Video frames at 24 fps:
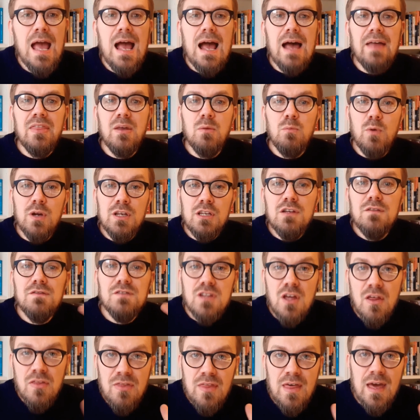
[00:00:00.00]
and then when you've
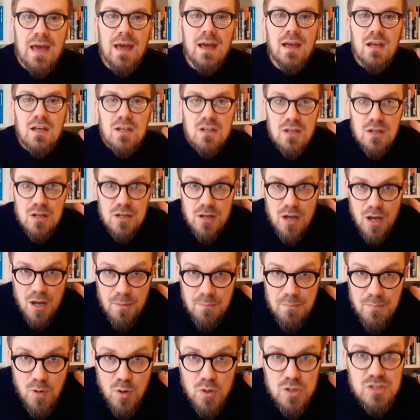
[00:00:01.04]
done that,
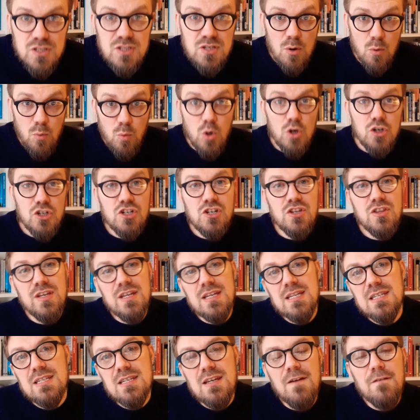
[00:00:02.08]
watch
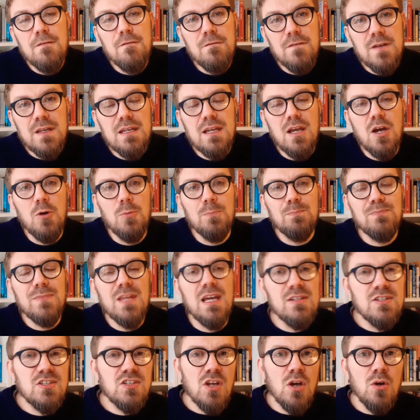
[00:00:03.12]
this video.
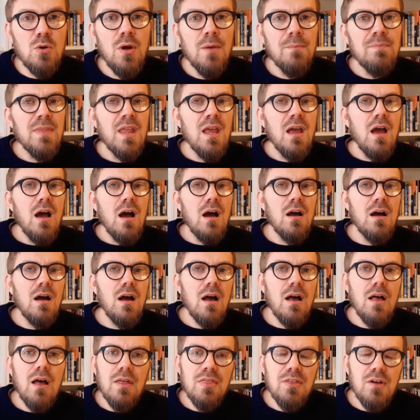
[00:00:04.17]
And so
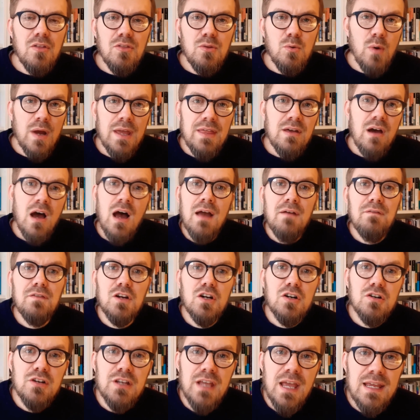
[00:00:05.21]
the way that I've
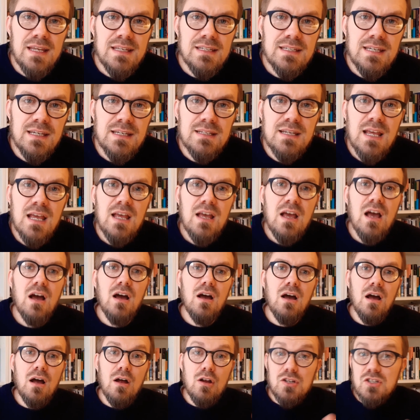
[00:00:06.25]
created
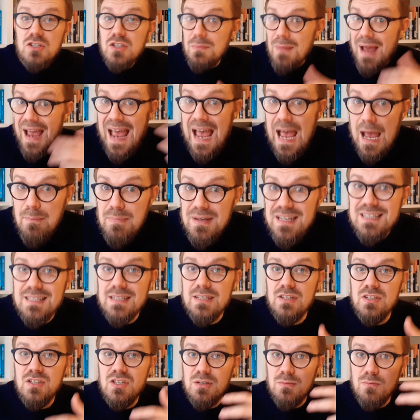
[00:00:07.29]
some habits
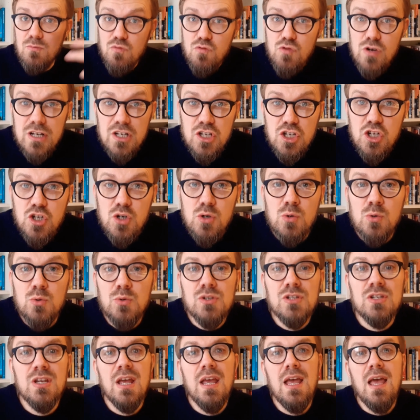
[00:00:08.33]
and some rituals